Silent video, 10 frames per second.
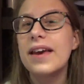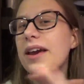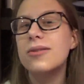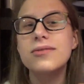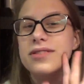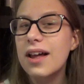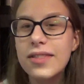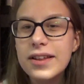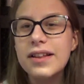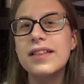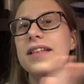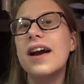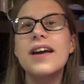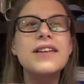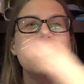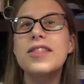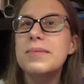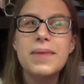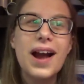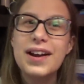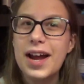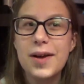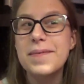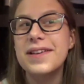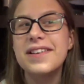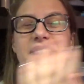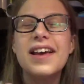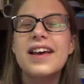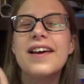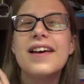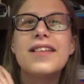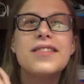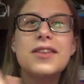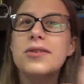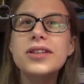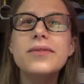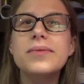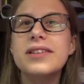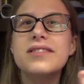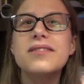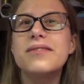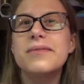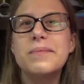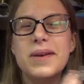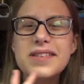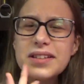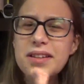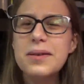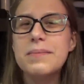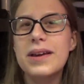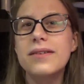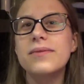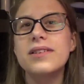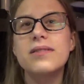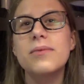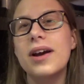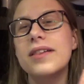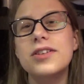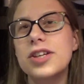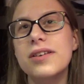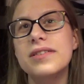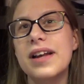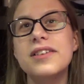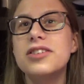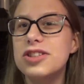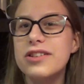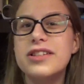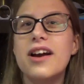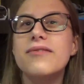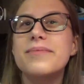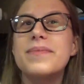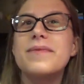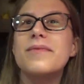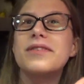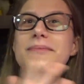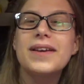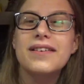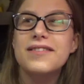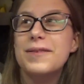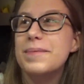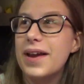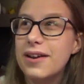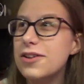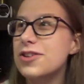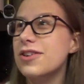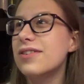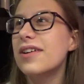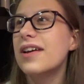it was nothing like that. Nothing bad happened. The only reason, basically the main reason why the channels had to shut down was because the manager